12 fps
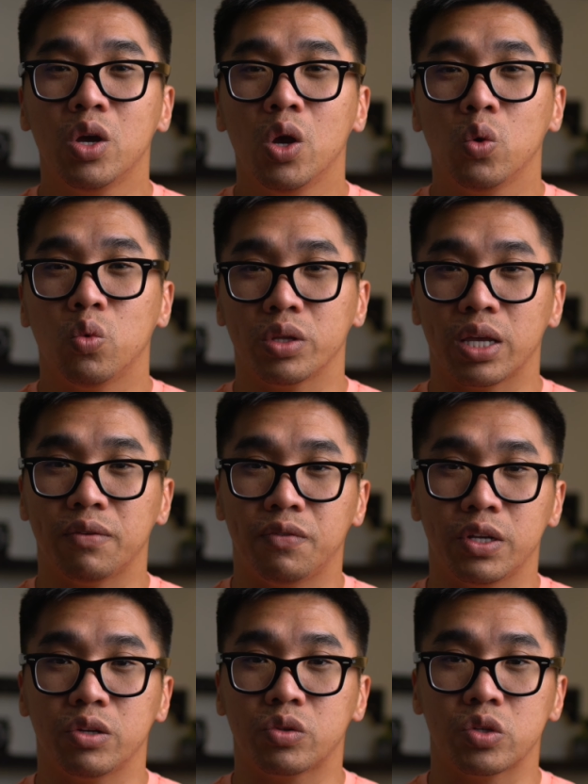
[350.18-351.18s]
with a
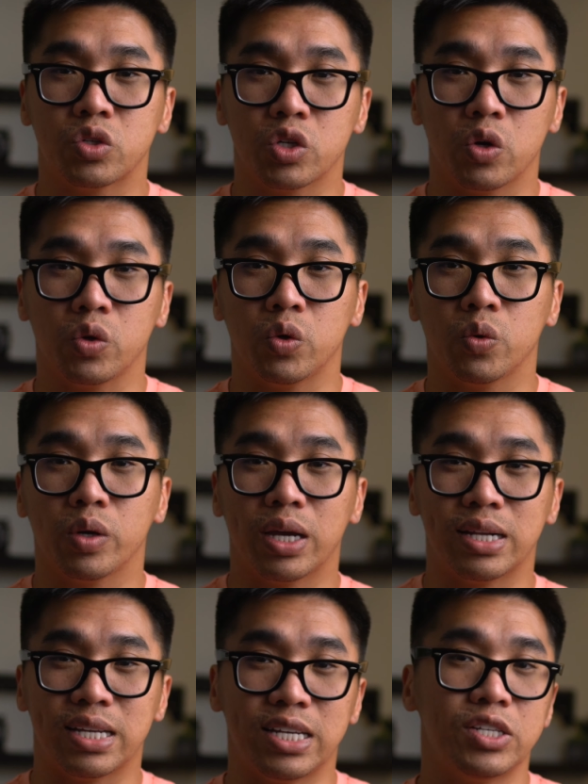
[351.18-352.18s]
video to show you
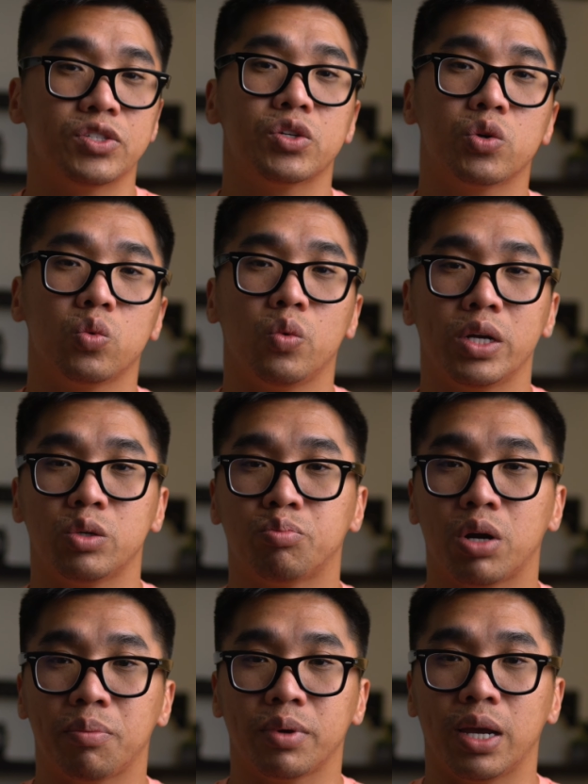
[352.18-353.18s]
an easier way to
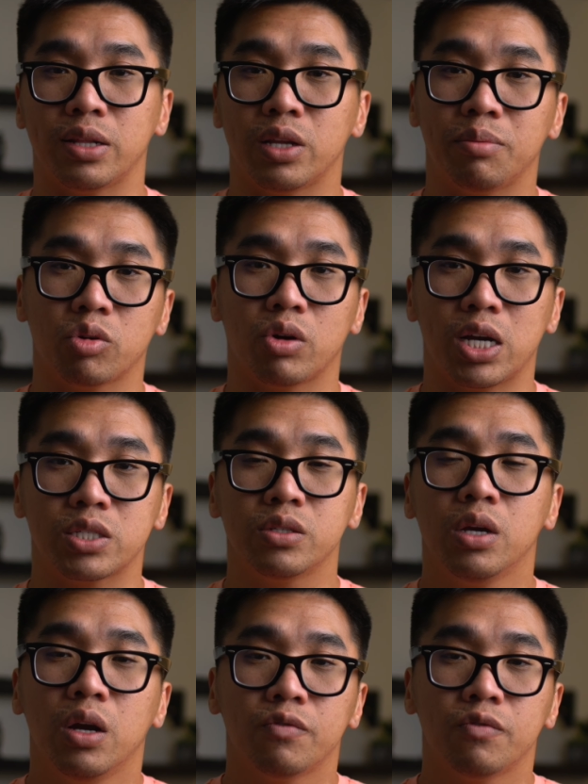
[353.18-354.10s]
propagate lemongrass